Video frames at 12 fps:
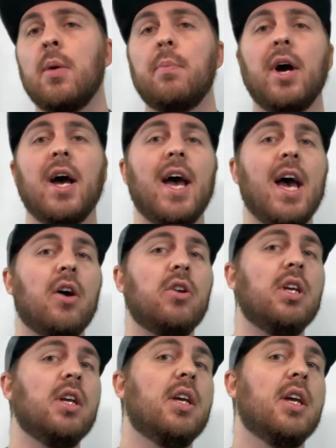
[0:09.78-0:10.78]
but how do
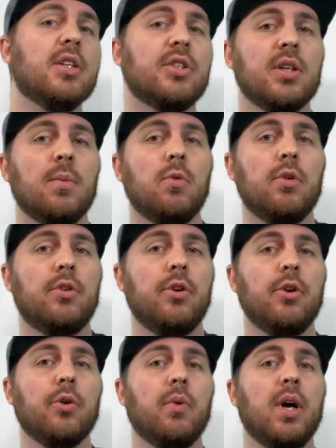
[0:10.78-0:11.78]
you get someone to
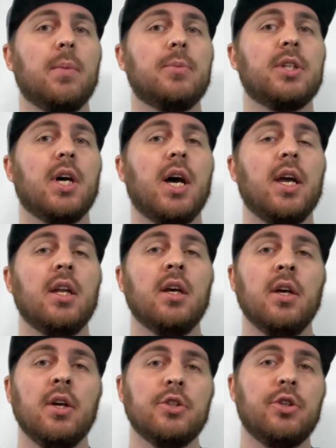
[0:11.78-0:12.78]
your website
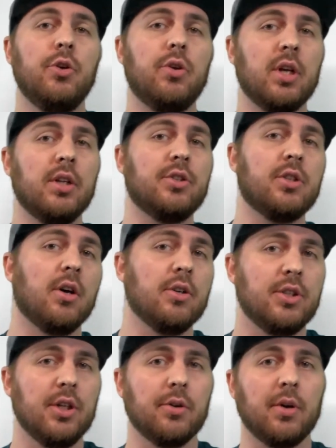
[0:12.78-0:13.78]
so you can start
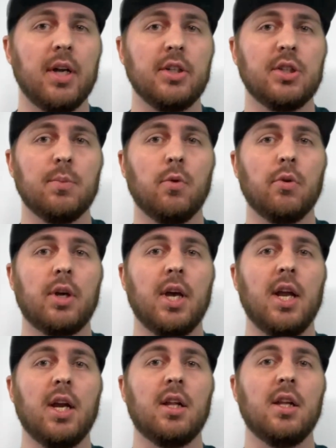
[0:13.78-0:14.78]
generating some
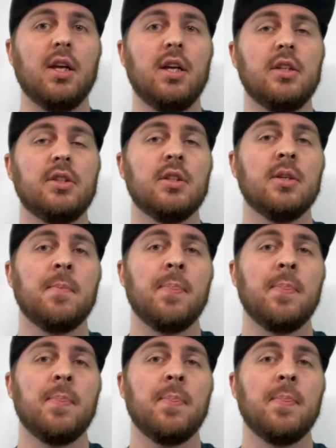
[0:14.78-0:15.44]
organic leads?